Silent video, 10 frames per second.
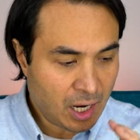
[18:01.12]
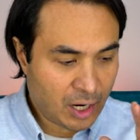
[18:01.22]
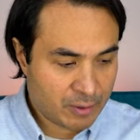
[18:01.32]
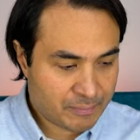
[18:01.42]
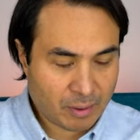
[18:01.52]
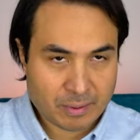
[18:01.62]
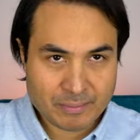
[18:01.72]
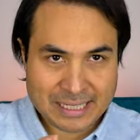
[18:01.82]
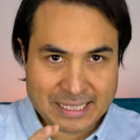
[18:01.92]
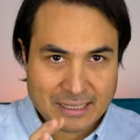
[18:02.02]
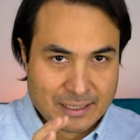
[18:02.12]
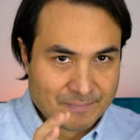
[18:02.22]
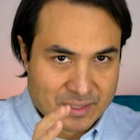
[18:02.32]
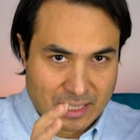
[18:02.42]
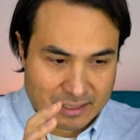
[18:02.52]
I would probably
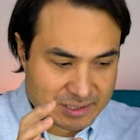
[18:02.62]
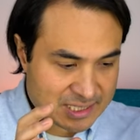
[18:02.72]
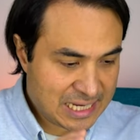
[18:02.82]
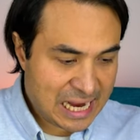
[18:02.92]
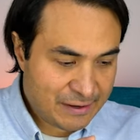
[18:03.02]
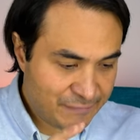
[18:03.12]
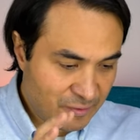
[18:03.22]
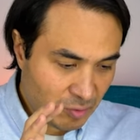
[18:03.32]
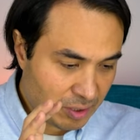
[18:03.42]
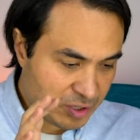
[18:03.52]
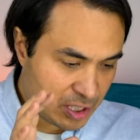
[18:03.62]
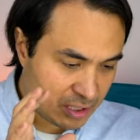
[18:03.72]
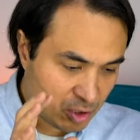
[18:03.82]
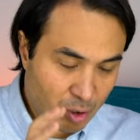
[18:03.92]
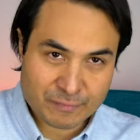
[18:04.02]
save
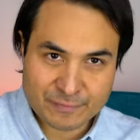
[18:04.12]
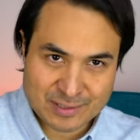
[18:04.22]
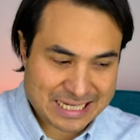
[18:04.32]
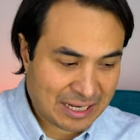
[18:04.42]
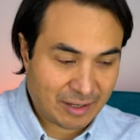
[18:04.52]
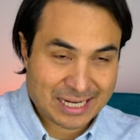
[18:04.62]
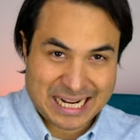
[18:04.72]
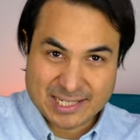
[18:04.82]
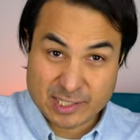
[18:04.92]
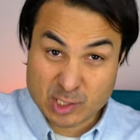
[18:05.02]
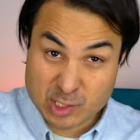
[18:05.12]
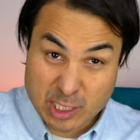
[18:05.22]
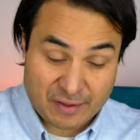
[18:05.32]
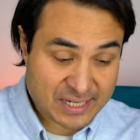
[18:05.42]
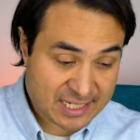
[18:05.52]
the Gong Fu satellite as the
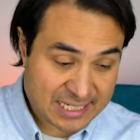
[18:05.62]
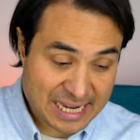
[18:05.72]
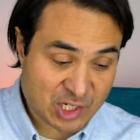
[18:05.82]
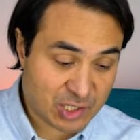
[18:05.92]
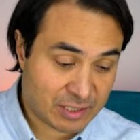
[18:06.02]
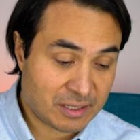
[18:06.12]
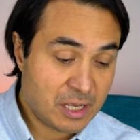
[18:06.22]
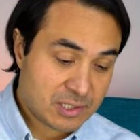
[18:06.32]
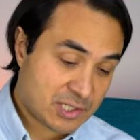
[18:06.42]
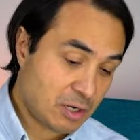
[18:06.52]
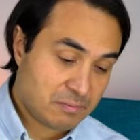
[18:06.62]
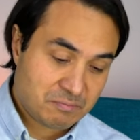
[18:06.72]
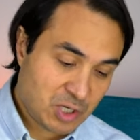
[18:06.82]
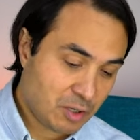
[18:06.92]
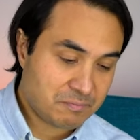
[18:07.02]
serving station. So,
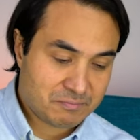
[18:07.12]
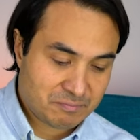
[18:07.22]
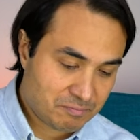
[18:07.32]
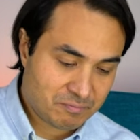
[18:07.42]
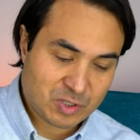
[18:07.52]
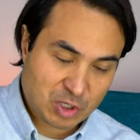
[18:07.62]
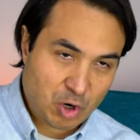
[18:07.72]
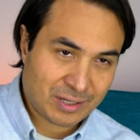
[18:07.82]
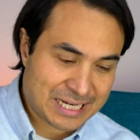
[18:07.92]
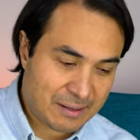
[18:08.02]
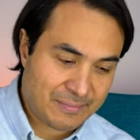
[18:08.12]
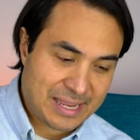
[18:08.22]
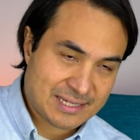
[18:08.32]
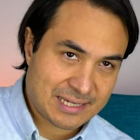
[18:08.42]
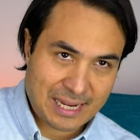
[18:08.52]
you know, the Gong Dao
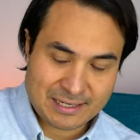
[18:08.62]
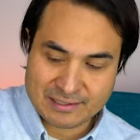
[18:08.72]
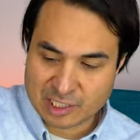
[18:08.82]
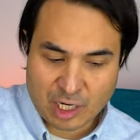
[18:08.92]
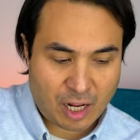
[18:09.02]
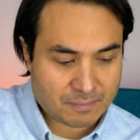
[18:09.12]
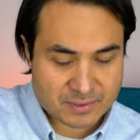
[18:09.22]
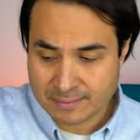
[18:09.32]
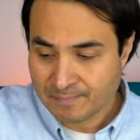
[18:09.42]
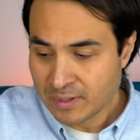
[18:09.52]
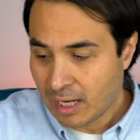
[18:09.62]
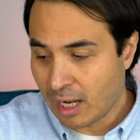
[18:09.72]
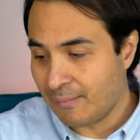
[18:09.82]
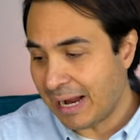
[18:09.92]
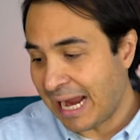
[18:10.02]
Beis and the cups.
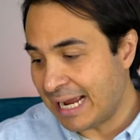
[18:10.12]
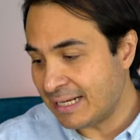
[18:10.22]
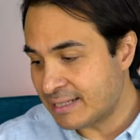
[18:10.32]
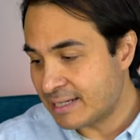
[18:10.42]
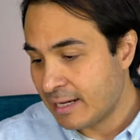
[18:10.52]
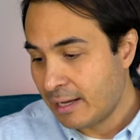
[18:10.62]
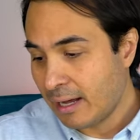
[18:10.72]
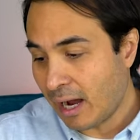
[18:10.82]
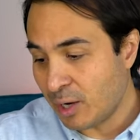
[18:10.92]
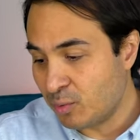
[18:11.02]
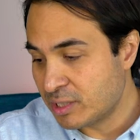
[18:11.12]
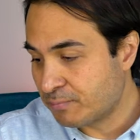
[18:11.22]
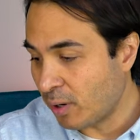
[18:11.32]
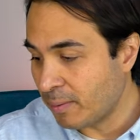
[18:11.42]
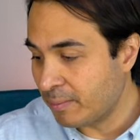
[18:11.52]
And I
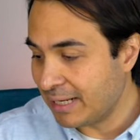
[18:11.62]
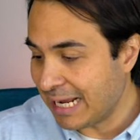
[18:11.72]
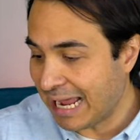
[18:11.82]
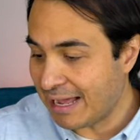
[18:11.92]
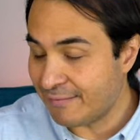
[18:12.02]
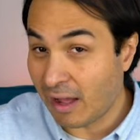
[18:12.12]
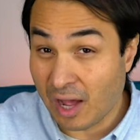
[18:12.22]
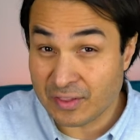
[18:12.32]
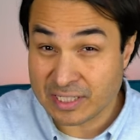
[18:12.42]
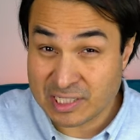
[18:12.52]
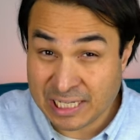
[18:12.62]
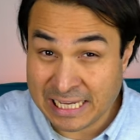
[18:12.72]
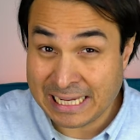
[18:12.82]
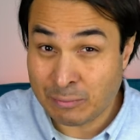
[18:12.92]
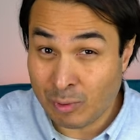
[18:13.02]
would probably have other
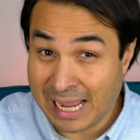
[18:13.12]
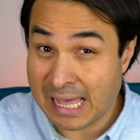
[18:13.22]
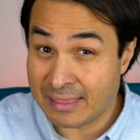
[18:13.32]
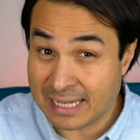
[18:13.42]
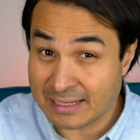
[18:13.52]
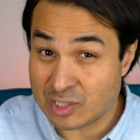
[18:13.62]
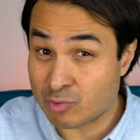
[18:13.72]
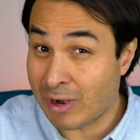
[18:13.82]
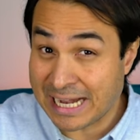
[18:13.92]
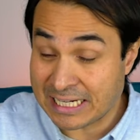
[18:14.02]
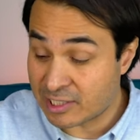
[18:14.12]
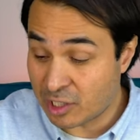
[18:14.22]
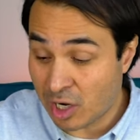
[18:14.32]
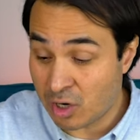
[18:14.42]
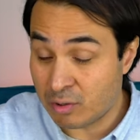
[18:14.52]
teaware that is ready to
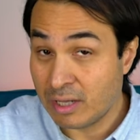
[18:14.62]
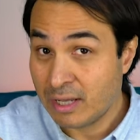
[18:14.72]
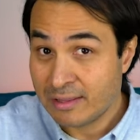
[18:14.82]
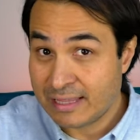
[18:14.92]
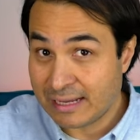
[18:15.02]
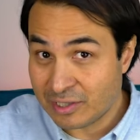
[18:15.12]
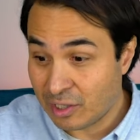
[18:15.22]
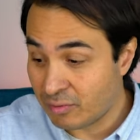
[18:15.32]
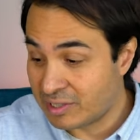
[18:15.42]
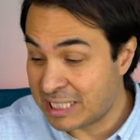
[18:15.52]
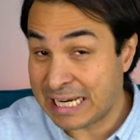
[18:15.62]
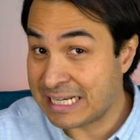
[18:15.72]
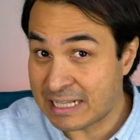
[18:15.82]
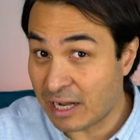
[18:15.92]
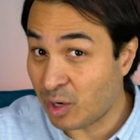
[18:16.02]
go, that, you know,
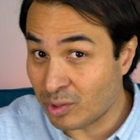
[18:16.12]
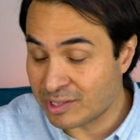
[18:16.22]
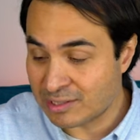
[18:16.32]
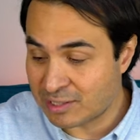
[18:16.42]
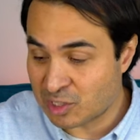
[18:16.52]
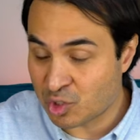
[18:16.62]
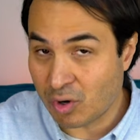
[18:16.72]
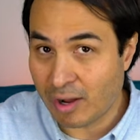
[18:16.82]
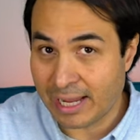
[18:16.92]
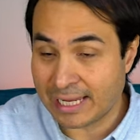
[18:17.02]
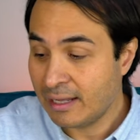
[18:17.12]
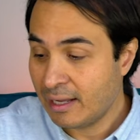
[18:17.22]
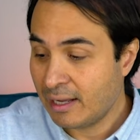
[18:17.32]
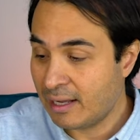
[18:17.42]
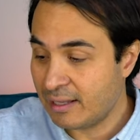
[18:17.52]
teas that I wanted to try
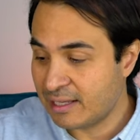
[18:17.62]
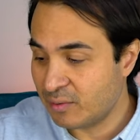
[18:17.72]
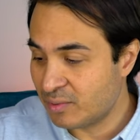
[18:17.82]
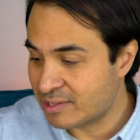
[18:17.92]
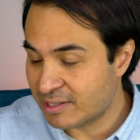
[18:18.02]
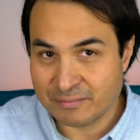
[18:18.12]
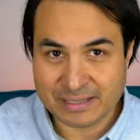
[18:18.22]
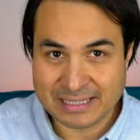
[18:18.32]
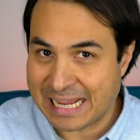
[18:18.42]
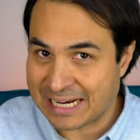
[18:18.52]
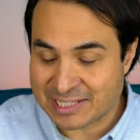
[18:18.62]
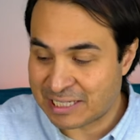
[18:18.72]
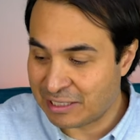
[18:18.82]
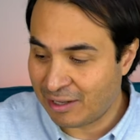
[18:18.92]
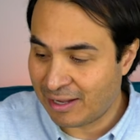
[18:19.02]
that was going to be next
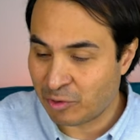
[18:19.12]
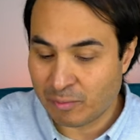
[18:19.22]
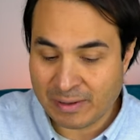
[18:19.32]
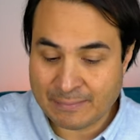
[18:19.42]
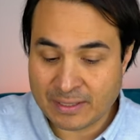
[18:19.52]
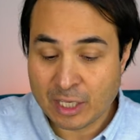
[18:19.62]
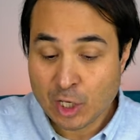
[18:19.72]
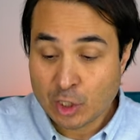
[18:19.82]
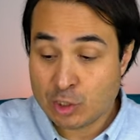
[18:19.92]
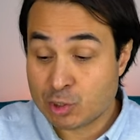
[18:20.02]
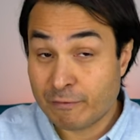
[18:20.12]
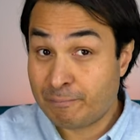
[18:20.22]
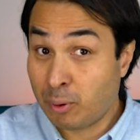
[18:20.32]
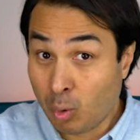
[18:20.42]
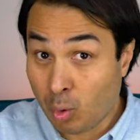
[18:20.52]
in line. Or maybe you sort
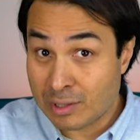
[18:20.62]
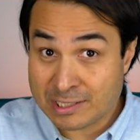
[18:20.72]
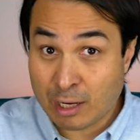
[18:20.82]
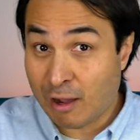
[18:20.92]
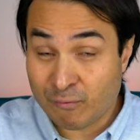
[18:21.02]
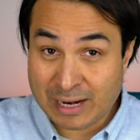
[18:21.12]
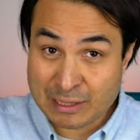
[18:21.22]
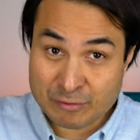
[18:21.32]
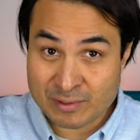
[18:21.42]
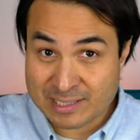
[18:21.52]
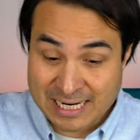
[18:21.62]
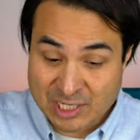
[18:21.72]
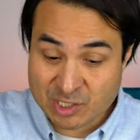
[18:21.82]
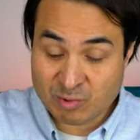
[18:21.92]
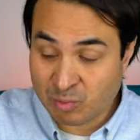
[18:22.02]
of pause halfway through a
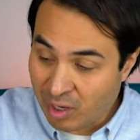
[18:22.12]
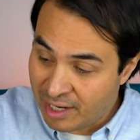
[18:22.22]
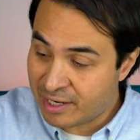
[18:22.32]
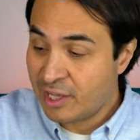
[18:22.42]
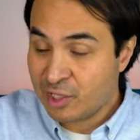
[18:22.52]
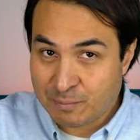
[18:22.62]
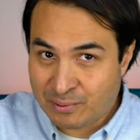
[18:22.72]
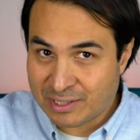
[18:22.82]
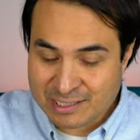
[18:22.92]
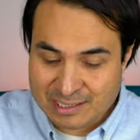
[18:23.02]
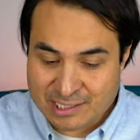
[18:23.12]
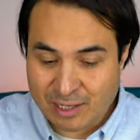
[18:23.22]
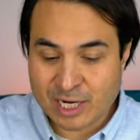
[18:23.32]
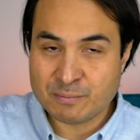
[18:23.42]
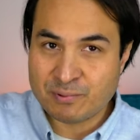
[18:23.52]
session with one, you put it to the
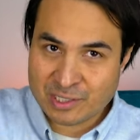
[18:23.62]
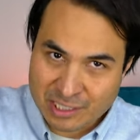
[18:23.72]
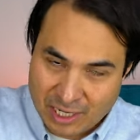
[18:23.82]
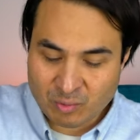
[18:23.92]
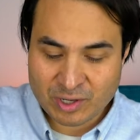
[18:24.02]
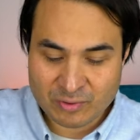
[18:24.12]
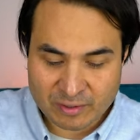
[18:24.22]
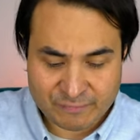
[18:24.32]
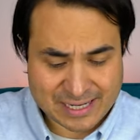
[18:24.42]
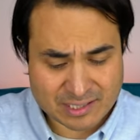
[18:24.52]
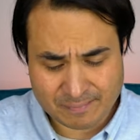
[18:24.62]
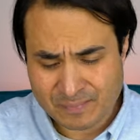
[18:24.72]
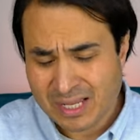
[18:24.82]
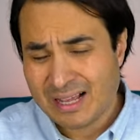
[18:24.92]
side, you put another one on the vessel.